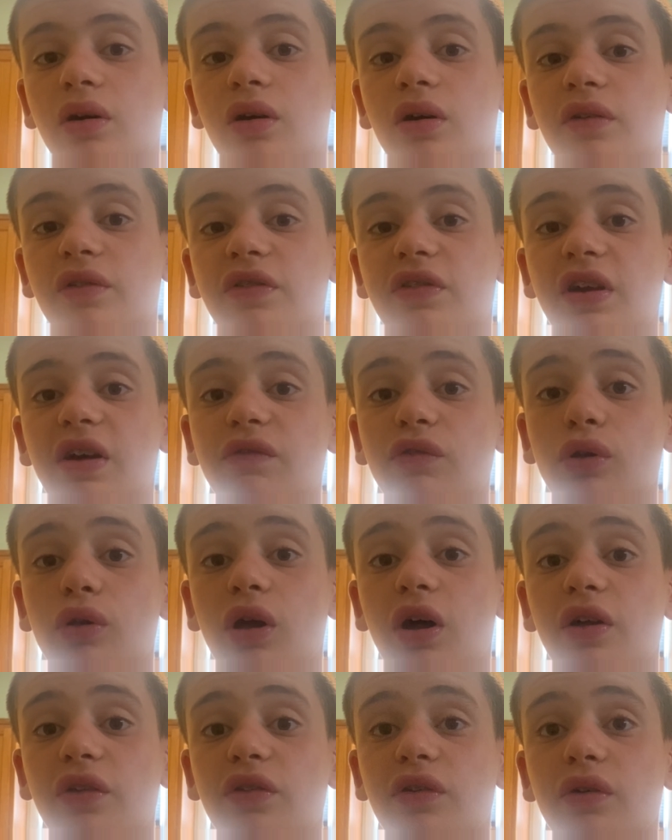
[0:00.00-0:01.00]
several
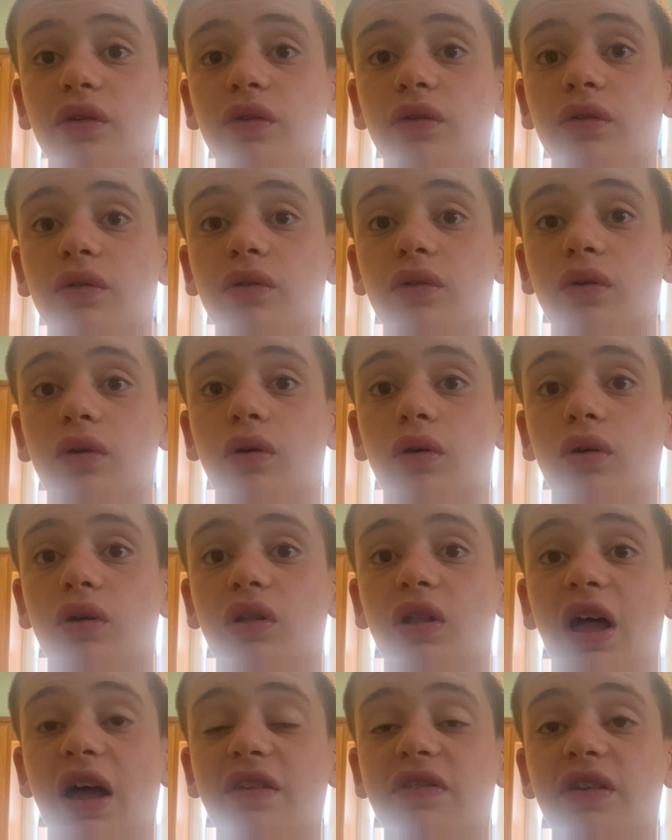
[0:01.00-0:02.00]
other
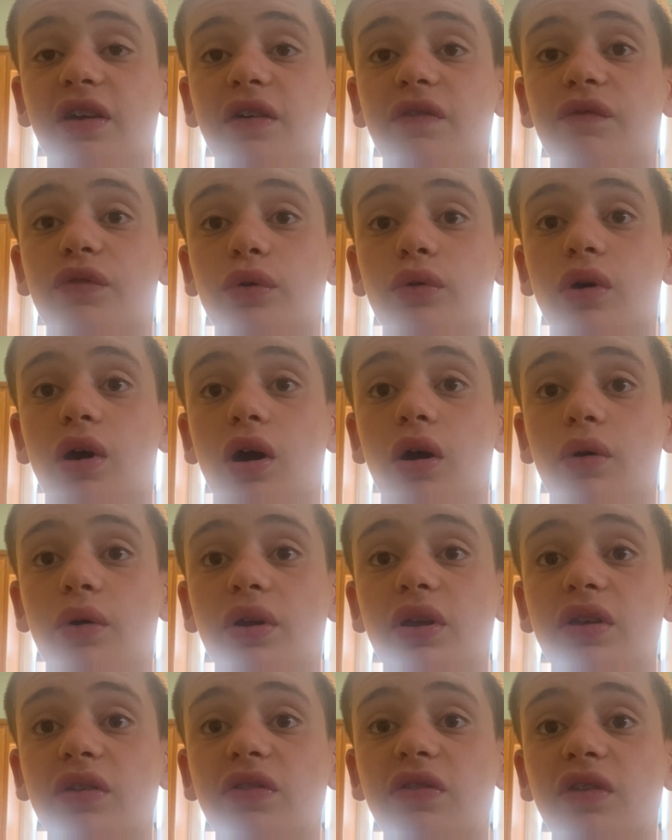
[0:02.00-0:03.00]
classic
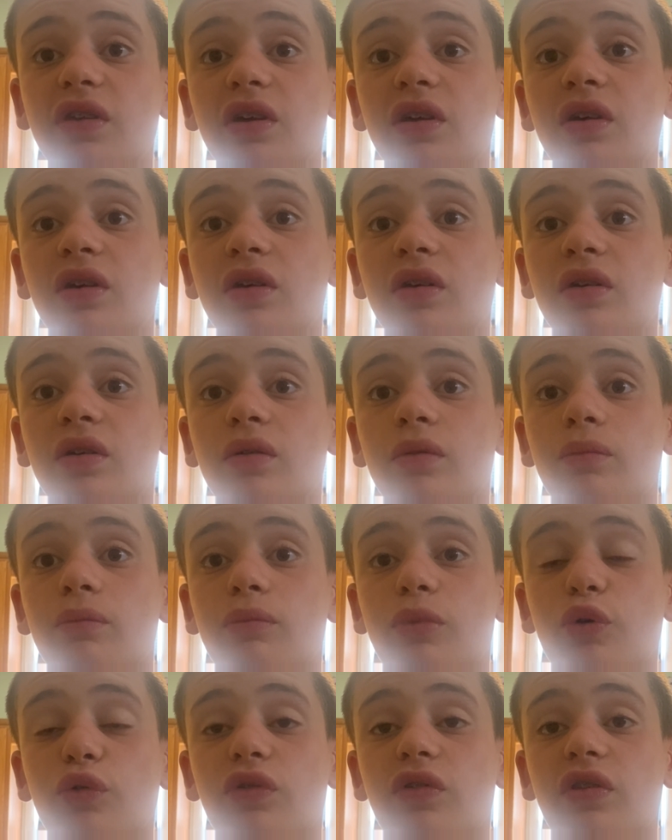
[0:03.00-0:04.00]
Ferraris,
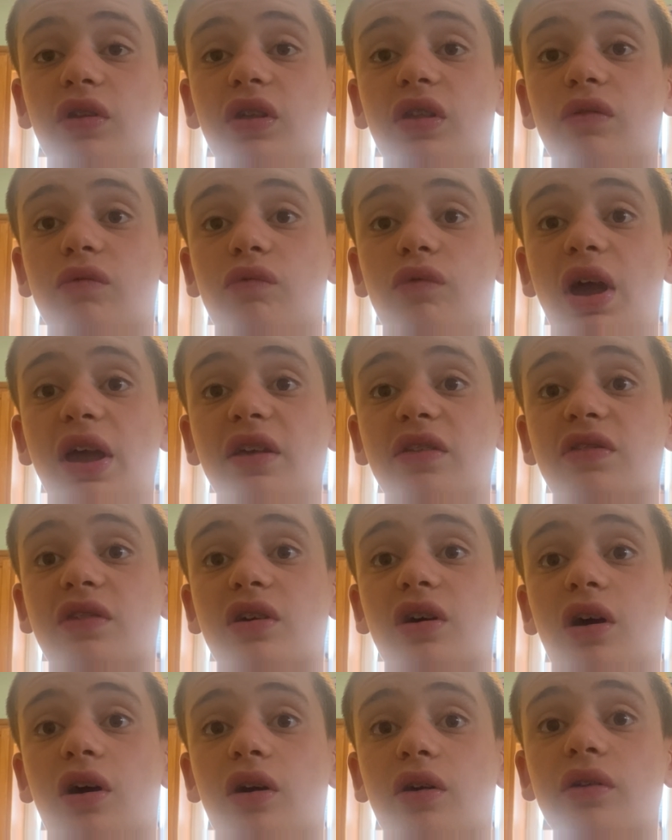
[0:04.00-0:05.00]
mostly race
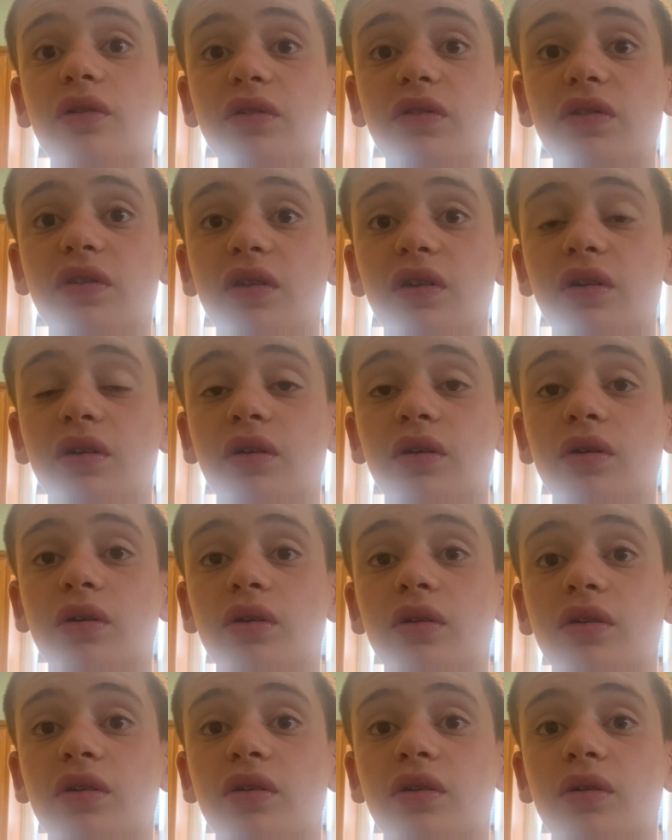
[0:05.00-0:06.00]
cars,
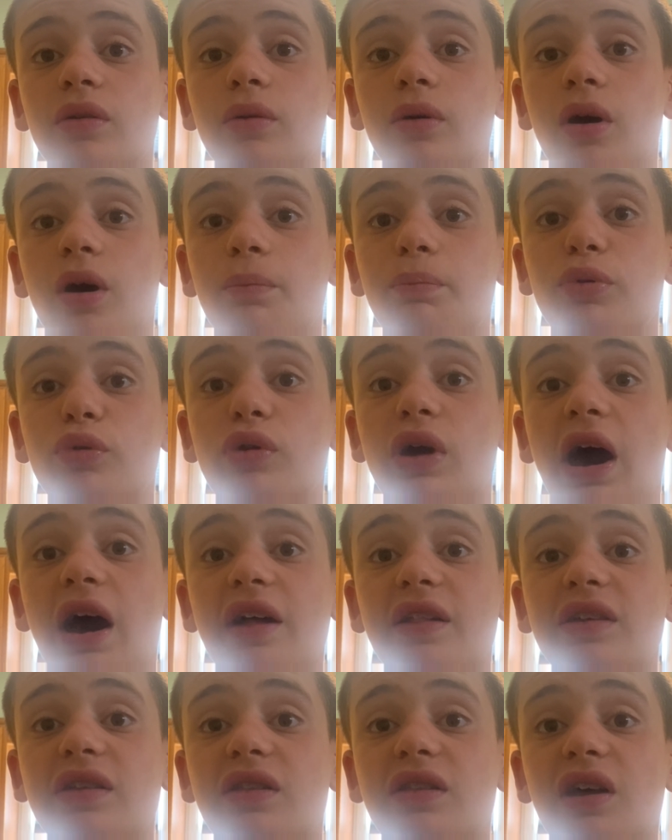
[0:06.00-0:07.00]
a
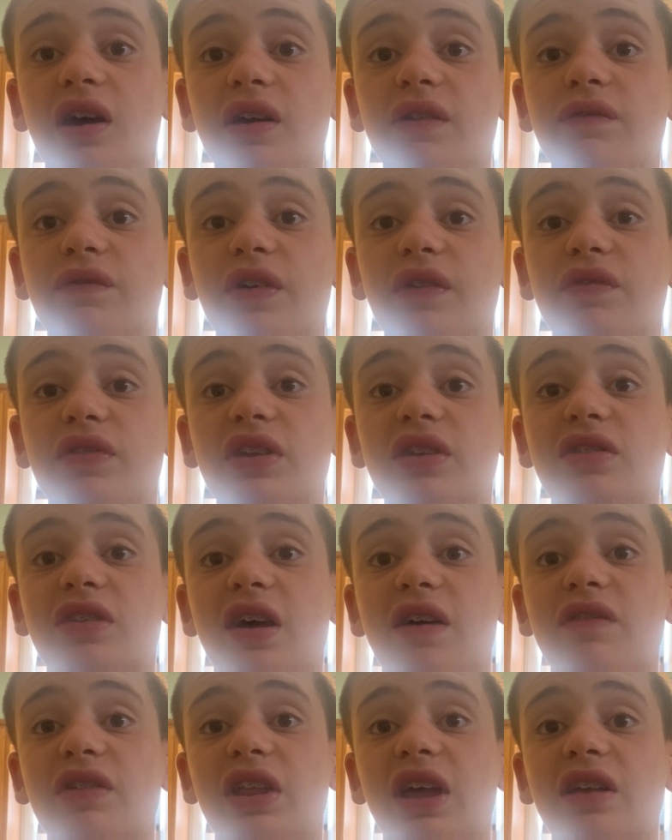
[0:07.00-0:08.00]
Bugatti Type
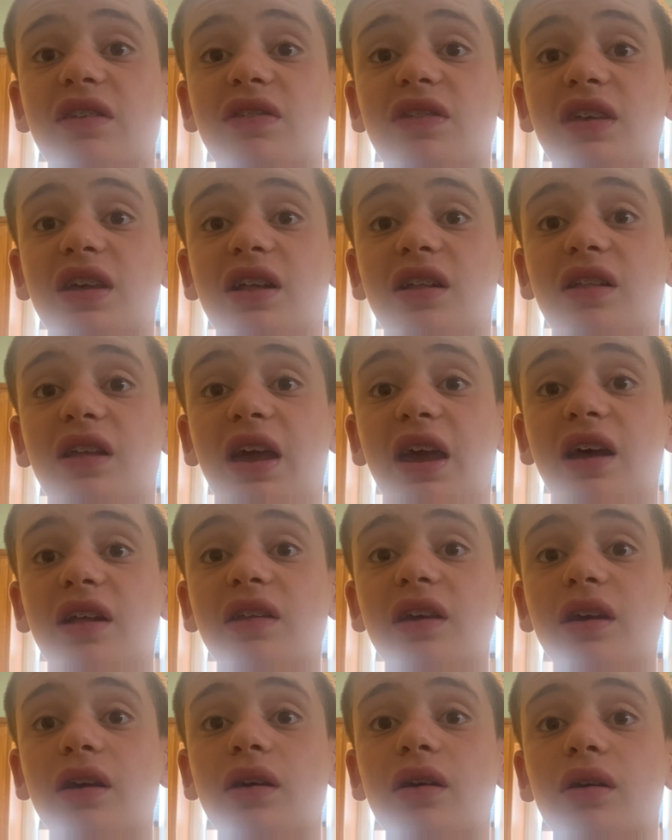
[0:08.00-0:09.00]
57 SC
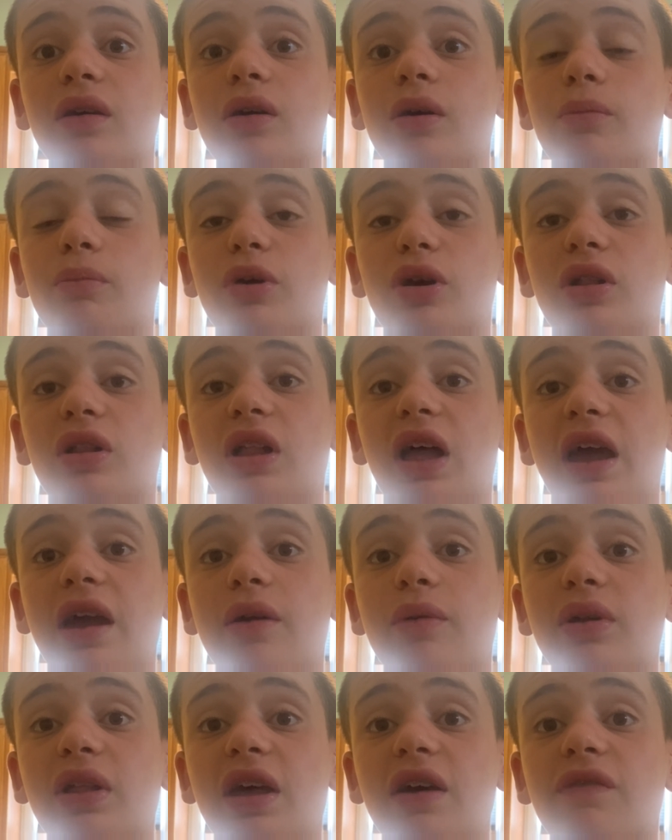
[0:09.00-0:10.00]
Atlantic,
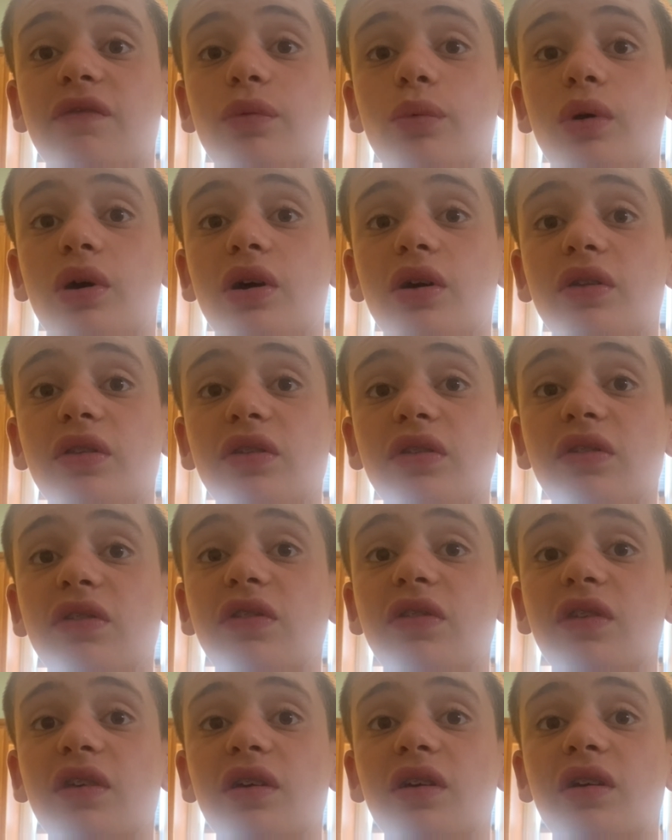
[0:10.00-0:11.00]
Mclaren
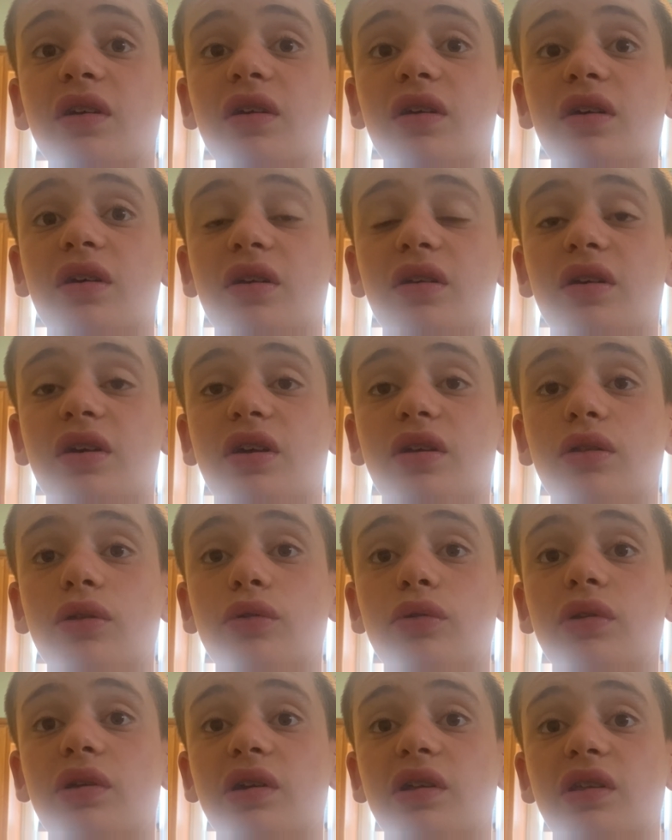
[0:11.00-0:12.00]
F1s,
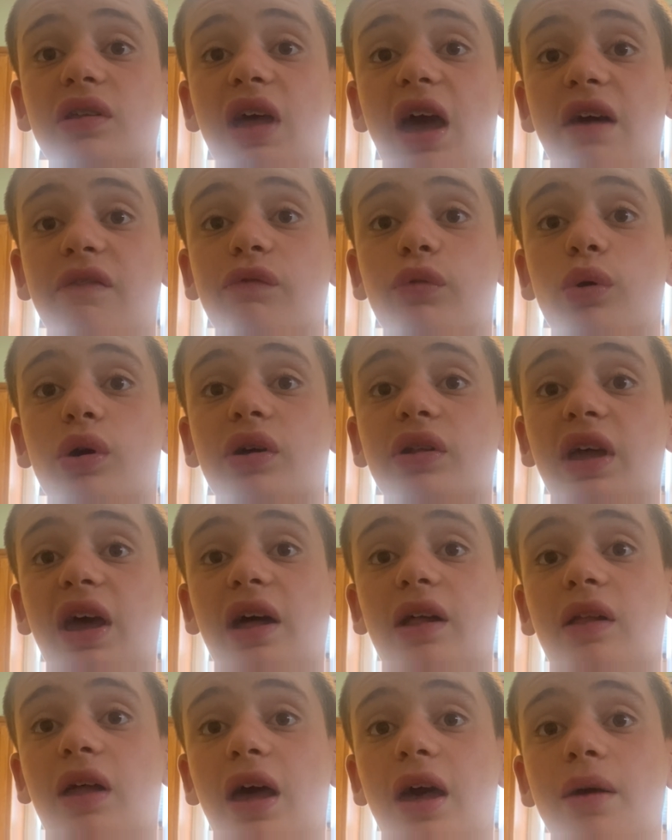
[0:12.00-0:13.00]
including F1
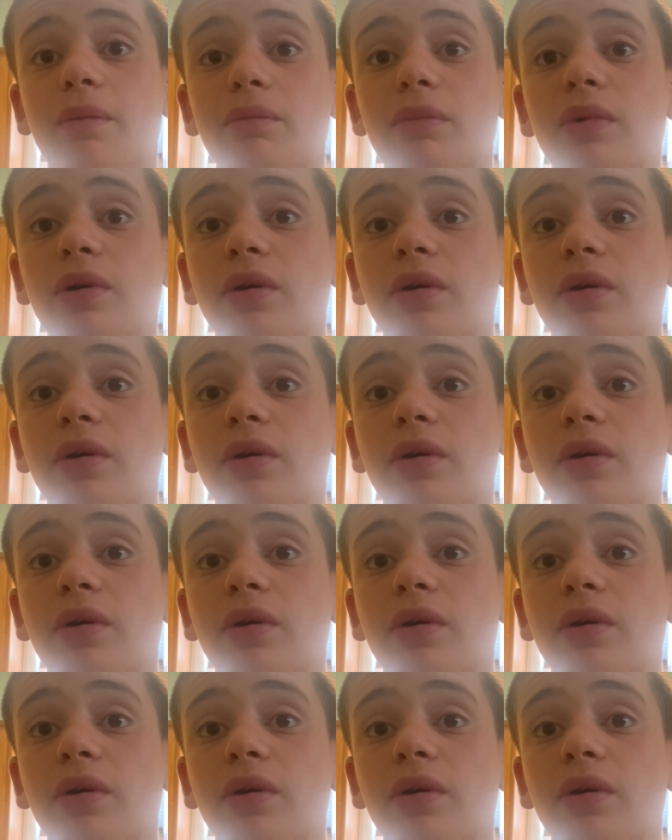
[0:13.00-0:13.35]
LM,